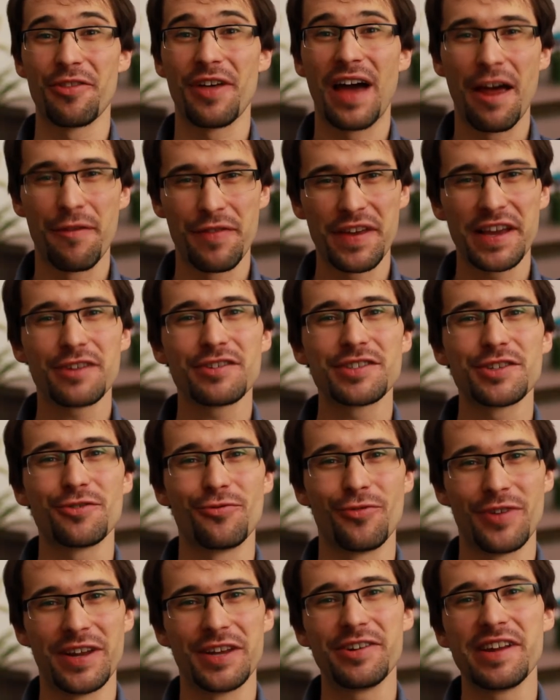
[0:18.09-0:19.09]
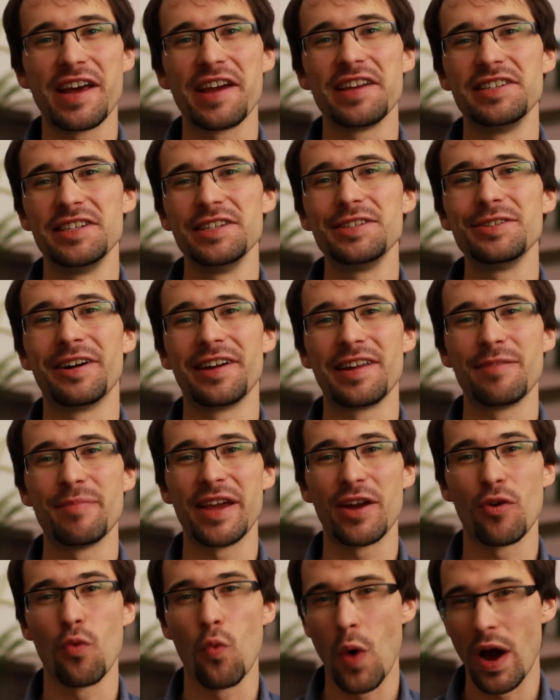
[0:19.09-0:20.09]
I think it was a really good idea to only
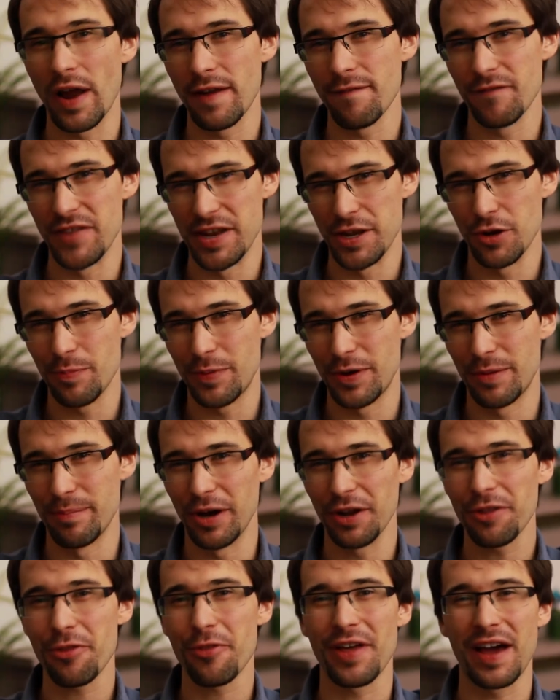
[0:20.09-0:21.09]
make one video per month.